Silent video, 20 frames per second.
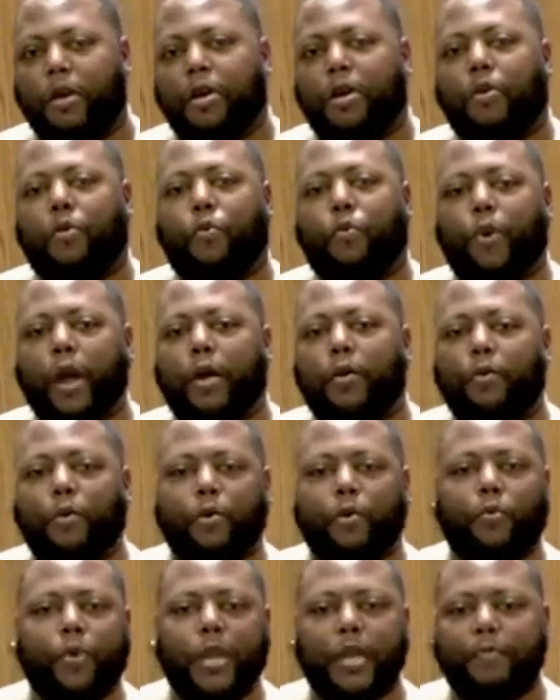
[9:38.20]
Where would
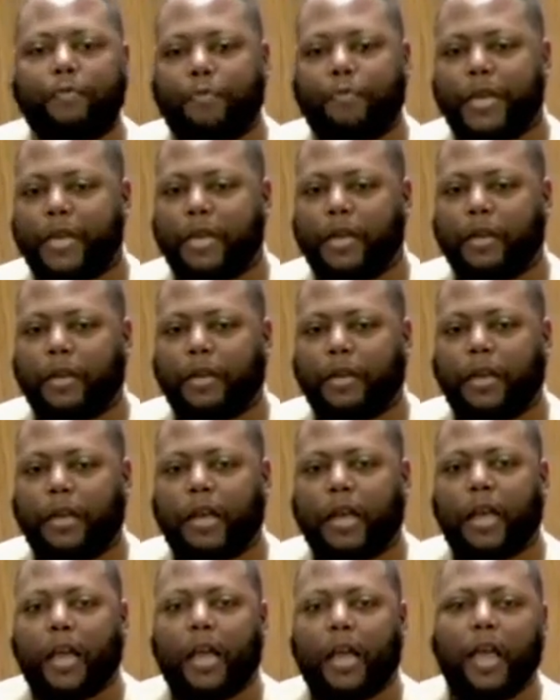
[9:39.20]
we be
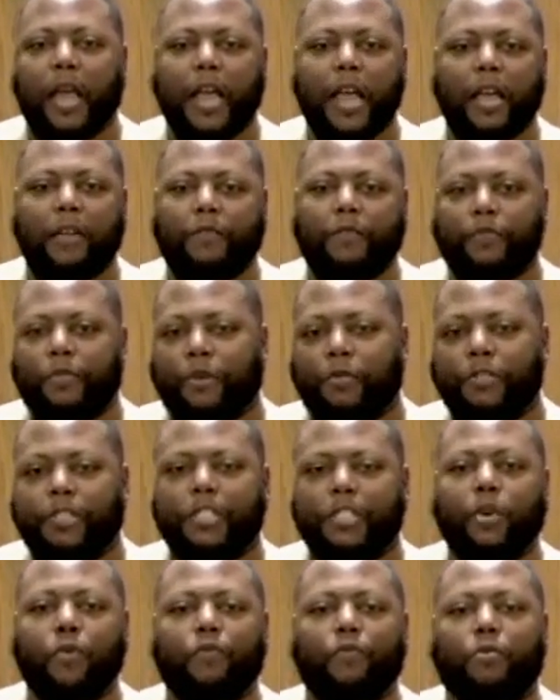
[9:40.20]
if those
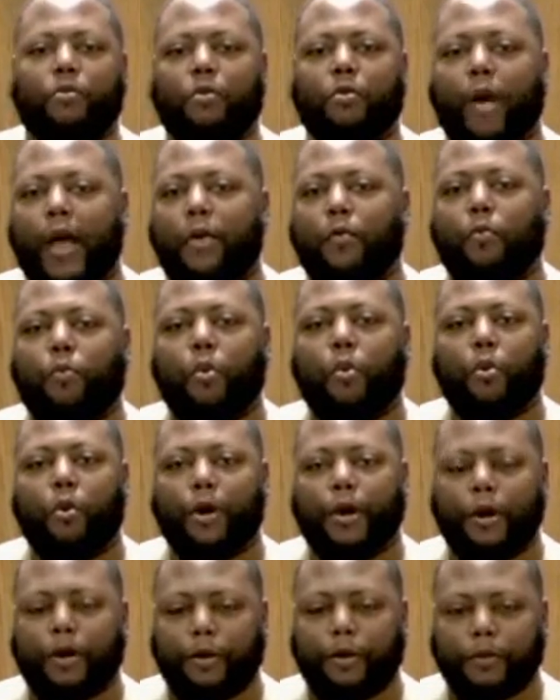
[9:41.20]
civil rights
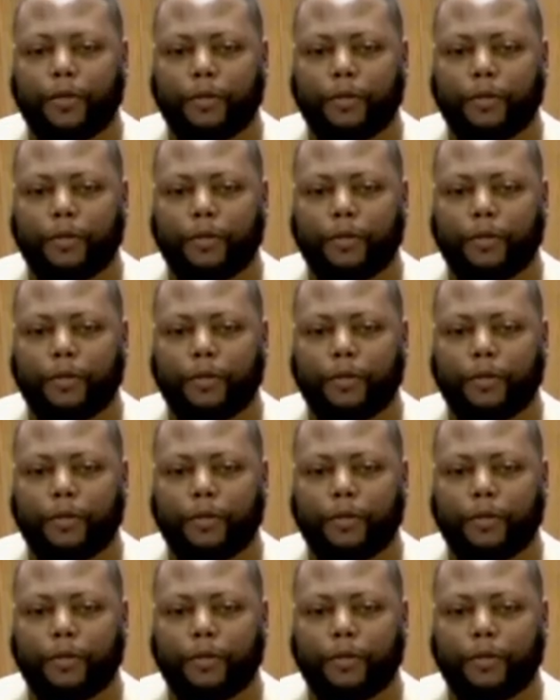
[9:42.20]
warriors